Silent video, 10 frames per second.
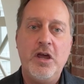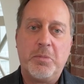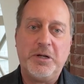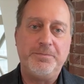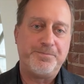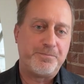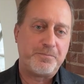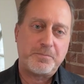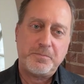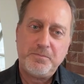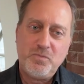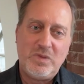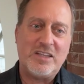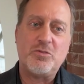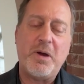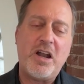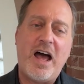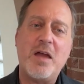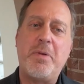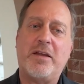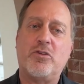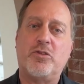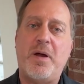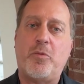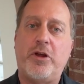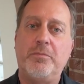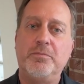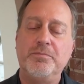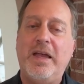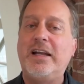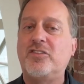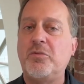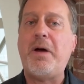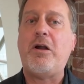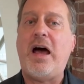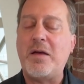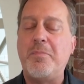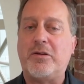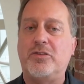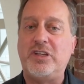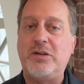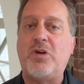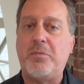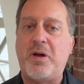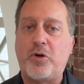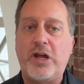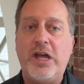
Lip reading: But it's about high bandwidth memory, and it's about high bandwidth DRAM memory.